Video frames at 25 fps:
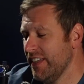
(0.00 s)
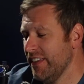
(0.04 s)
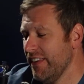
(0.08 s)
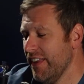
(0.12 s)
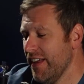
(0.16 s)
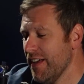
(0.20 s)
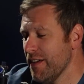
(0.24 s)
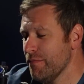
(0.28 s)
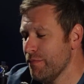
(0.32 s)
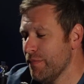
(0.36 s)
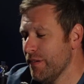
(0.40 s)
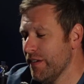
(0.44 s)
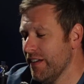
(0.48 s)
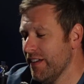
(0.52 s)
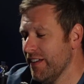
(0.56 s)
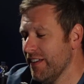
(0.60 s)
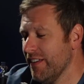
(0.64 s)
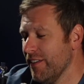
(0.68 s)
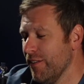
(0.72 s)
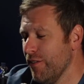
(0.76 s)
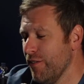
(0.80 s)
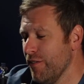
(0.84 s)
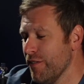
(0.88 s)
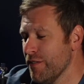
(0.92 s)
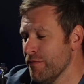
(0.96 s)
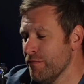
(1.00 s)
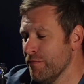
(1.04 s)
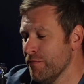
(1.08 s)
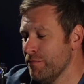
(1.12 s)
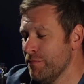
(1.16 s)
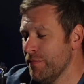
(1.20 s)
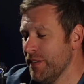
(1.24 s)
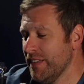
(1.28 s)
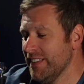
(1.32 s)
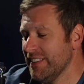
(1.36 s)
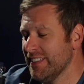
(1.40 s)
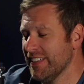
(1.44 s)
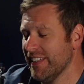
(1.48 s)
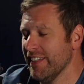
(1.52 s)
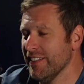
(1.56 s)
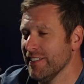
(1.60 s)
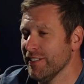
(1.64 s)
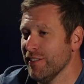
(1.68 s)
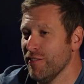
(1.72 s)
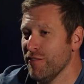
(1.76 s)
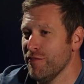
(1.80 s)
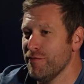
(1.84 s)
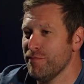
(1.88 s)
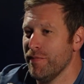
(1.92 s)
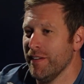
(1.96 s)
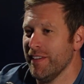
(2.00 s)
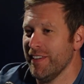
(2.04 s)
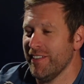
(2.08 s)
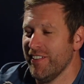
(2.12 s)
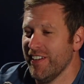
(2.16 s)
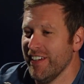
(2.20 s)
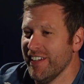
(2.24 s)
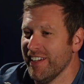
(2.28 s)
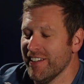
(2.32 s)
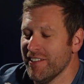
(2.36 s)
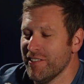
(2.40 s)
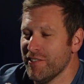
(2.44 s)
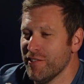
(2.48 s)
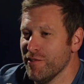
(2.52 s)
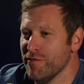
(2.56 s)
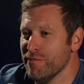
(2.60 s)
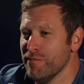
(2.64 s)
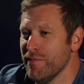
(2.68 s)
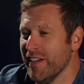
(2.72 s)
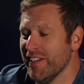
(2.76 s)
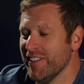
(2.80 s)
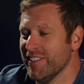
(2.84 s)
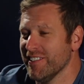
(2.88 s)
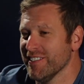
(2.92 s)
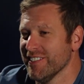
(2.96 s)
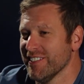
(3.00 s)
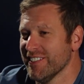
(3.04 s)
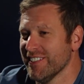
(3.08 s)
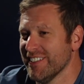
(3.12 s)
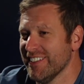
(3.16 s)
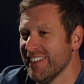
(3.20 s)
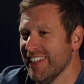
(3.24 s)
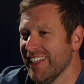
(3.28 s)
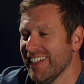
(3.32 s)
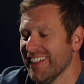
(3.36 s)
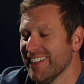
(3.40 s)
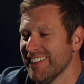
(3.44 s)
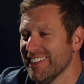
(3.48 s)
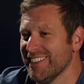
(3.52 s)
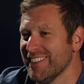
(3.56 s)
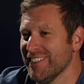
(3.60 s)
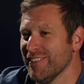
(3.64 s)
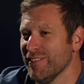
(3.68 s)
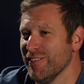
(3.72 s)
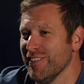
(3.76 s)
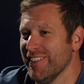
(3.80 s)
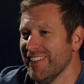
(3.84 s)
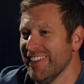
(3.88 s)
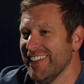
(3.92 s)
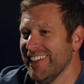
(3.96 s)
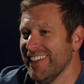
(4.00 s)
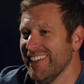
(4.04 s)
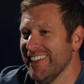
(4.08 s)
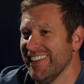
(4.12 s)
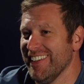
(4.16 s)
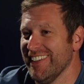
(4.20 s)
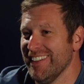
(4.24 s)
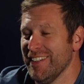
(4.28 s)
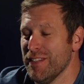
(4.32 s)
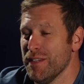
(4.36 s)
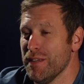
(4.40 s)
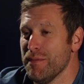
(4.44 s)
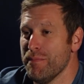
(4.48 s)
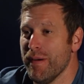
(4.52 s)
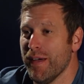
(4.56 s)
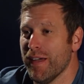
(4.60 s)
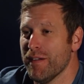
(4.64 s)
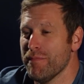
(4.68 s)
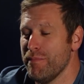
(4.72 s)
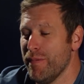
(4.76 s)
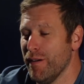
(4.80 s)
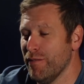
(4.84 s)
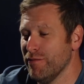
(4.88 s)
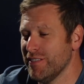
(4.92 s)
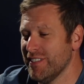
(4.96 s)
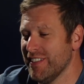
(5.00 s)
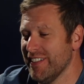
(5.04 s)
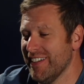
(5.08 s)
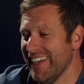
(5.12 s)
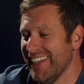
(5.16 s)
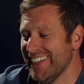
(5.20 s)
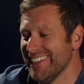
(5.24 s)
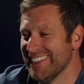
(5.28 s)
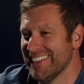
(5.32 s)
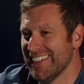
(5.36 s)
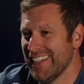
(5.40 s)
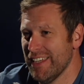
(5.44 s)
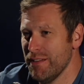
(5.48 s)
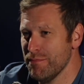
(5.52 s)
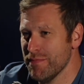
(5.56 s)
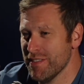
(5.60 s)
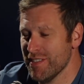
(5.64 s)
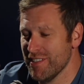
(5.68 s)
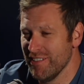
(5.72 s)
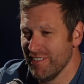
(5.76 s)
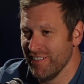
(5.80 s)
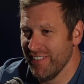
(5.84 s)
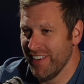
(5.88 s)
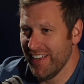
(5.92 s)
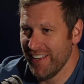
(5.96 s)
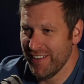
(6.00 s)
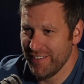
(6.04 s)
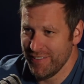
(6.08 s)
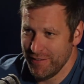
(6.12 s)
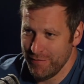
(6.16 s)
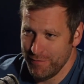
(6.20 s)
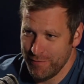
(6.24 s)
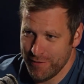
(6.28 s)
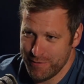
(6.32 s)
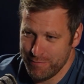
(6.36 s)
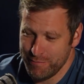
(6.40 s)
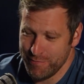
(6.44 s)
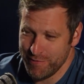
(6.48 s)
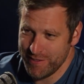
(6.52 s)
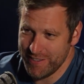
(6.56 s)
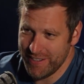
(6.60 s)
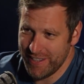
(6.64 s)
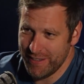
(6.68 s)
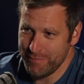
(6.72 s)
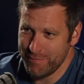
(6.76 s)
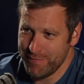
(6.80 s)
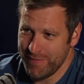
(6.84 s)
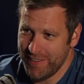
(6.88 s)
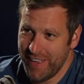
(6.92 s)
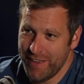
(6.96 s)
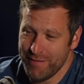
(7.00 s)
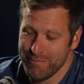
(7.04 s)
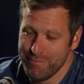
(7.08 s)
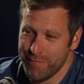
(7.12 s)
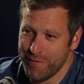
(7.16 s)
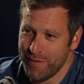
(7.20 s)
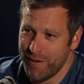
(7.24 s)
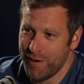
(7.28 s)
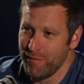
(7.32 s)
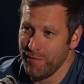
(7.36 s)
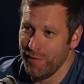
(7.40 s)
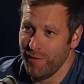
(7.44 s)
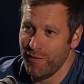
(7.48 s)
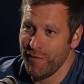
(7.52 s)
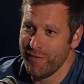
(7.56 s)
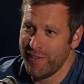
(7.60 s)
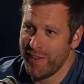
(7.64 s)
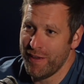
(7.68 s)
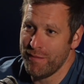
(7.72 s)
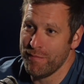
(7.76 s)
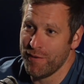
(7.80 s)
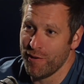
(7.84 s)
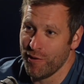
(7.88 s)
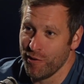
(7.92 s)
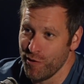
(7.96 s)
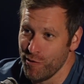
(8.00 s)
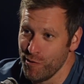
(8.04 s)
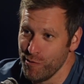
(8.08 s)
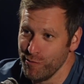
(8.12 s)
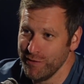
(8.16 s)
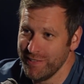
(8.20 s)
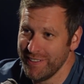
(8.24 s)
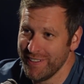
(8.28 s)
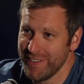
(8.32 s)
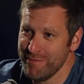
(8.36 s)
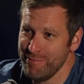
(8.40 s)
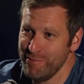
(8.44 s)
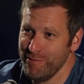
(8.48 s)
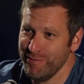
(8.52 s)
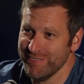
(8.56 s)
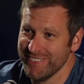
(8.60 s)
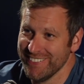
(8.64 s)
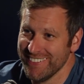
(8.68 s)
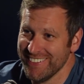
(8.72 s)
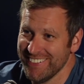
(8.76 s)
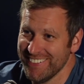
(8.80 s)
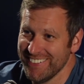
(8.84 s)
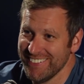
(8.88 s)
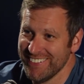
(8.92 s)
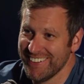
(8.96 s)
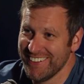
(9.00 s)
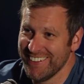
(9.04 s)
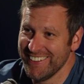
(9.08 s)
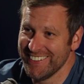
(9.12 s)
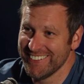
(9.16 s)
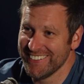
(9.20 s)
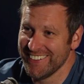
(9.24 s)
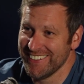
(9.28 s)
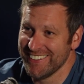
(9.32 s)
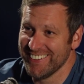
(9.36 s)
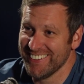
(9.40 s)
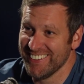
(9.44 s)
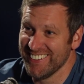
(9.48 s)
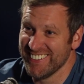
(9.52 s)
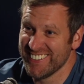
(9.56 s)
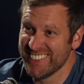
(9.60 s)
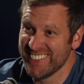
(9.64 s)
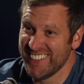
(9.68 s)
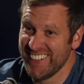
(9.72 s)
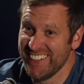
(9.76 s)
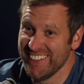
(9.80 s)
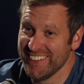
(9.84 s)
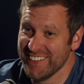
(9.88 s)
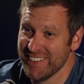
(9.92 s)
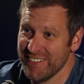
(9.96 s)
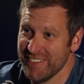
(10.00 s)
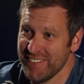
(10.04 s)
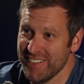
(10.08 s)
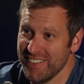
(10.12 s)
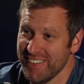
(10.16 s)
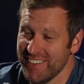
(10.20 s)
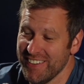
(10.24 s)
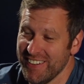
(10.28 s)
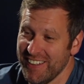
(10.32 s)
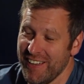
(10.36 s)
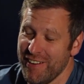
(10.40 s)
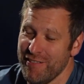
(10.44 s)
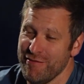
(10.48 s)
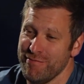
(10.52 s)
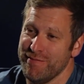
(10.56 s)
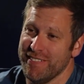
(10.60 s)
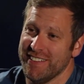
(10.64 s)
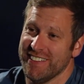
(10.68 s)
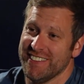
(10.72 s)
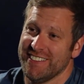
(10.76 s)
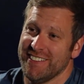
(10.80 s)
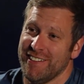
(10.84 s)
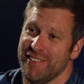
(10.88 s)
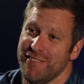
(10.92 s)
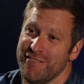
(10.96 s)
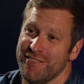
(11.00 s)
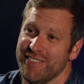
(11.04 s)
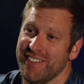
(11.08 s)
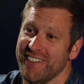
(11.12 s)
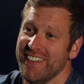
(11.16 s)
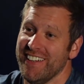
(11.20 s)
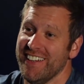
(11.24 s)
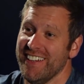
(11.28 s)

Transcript: that, but a lot of them have been scared off by the rent control measures and that. So the big build-to-rent schemes and all that were supposed to keep getting put, a lot of them are on hold at the moment. Right. Because they're scared of the government stuff